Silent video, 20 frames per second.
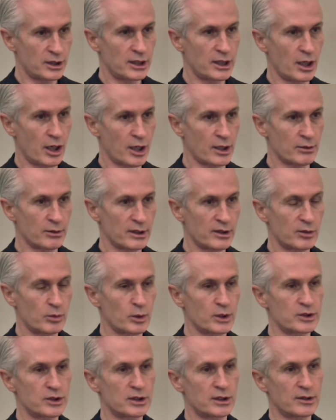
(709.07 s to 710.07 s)
the arteries,
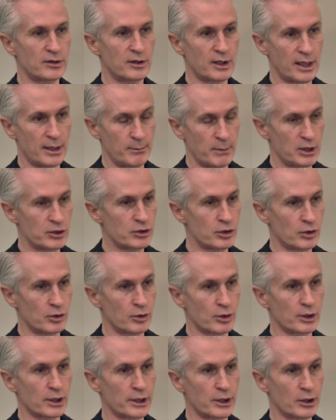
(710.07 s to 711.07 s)
which, as I mentioned
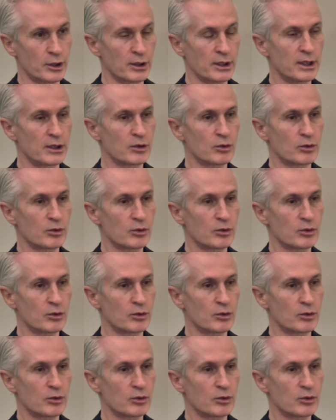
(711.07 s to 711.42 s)
earlier,